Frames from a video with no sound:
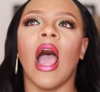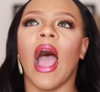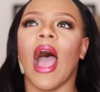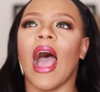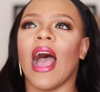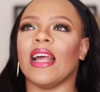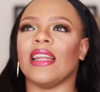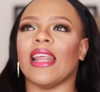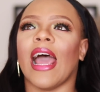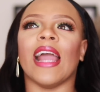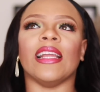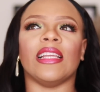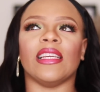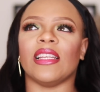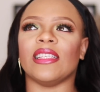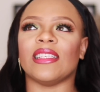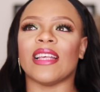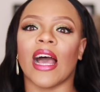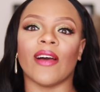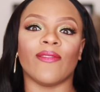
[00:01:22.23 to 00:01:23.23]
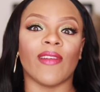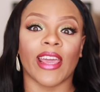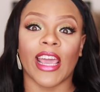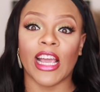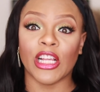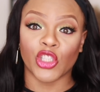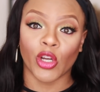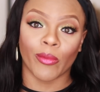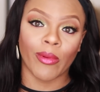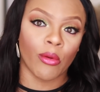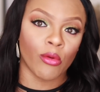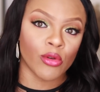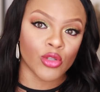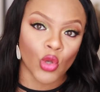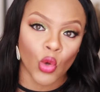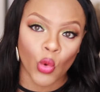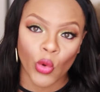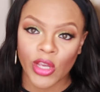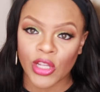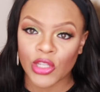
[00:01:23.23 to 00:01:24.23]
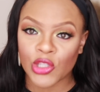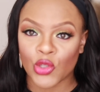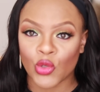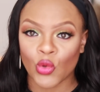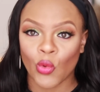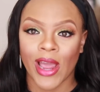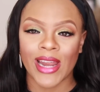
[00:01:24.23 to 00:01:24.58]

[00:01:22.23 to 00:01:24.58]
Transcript: and I didn't have like a job I was going to.